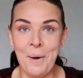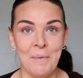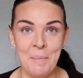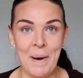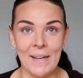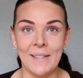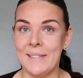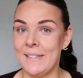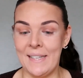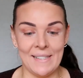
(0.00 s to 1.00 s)
everybody,
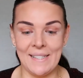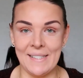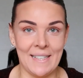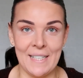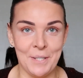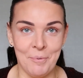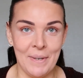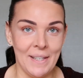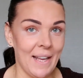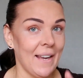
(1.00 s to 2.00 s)
this is
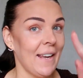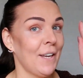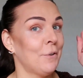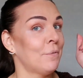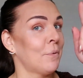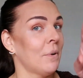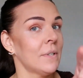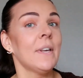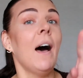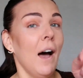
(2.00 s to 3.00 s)
Katerina and of
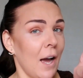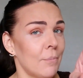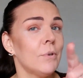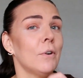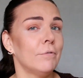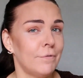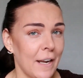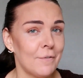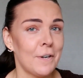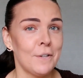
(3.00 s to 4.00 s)
course I'm your
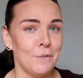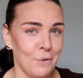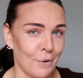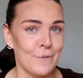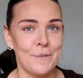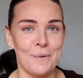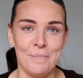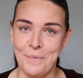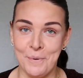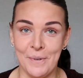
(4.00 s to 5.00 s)
favorite
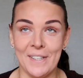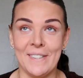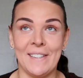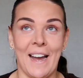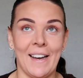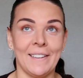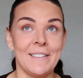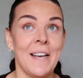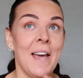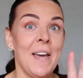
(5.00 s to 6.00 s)
Nordstrom beauty
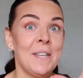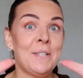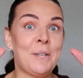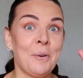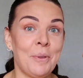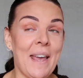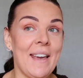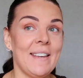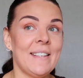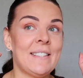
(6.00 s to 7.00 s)
stylist.
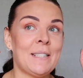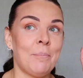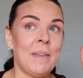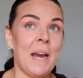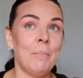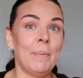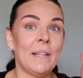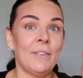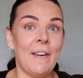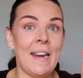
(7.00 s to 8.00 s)
Today it's
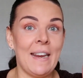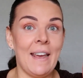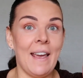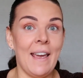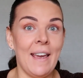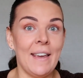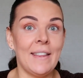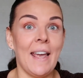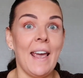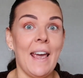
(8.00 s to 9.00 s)
September
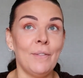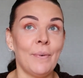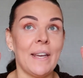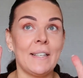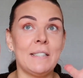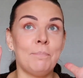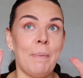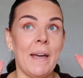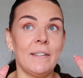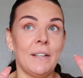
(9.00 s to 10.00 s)
28th and we're
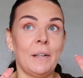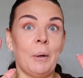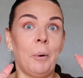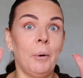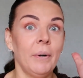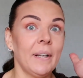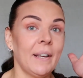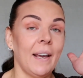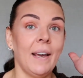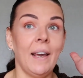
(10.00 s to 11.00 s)
expecting
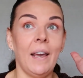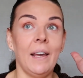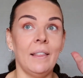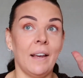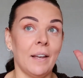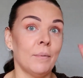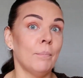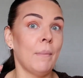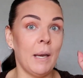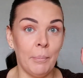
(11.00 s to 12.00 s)
hurricane
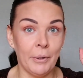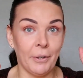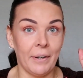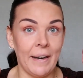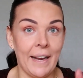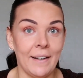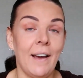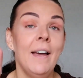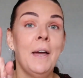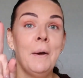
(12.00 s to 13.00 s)
and maybe tornado,